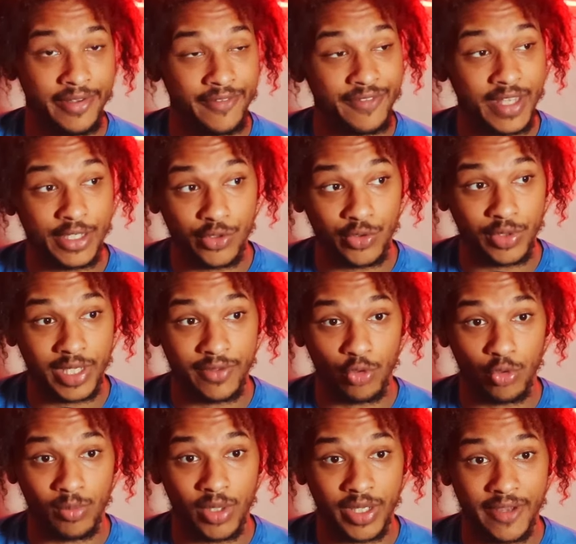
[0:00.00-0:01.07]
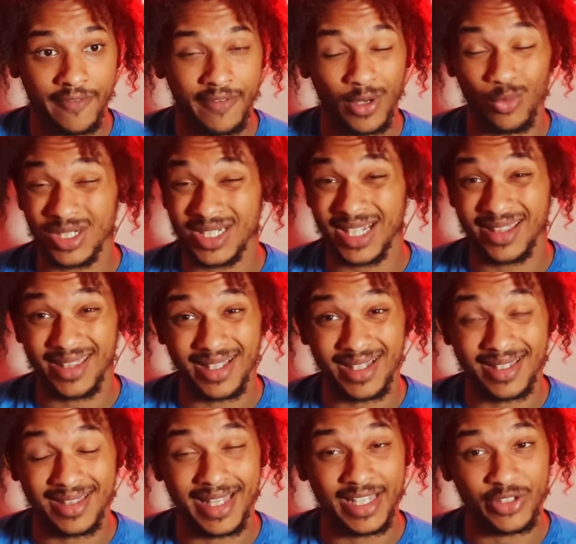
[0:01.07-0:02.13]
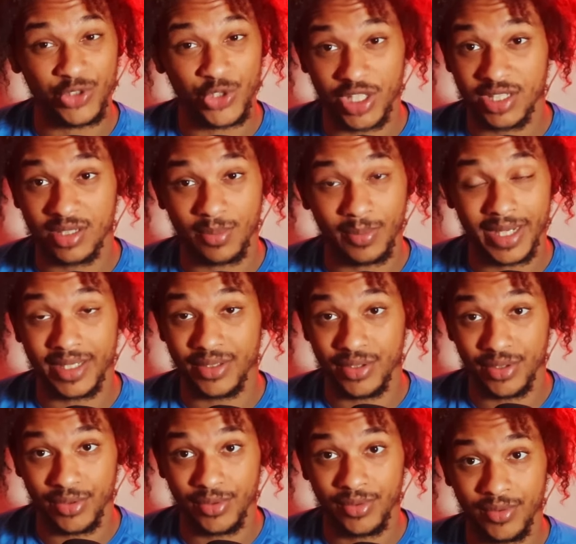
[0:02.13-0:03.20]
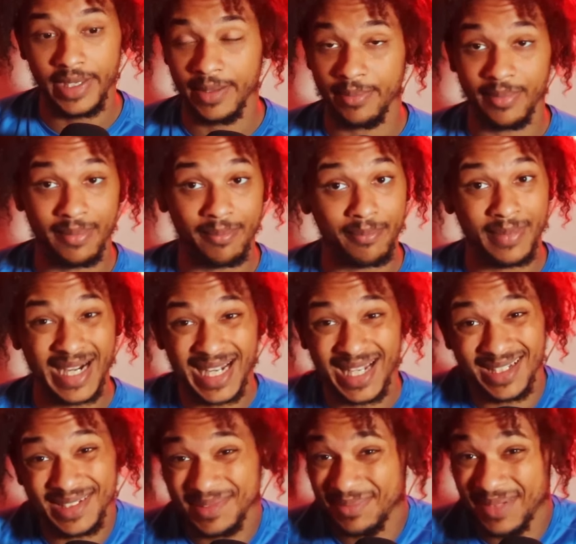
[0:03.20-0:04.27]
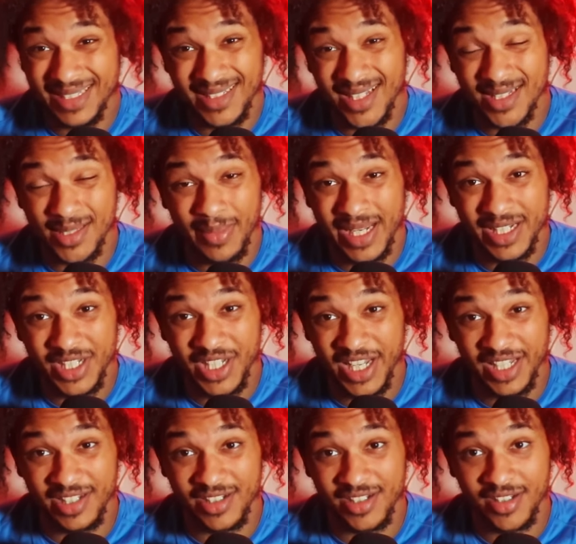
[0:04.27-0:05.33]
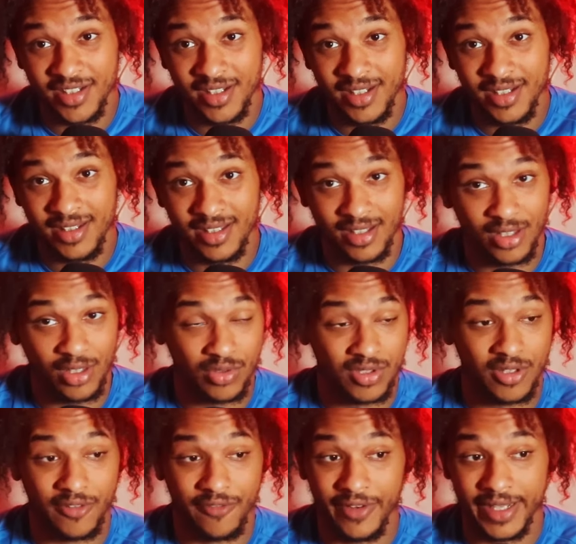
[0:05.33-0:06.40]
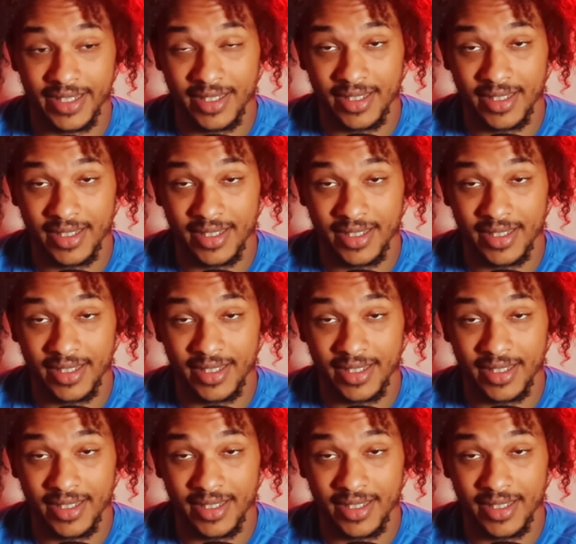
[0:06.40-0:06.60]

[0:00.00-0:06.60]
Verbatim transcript: if they do give Umar that fight, which I think they just might do, it might my thoughts might change the closer the fight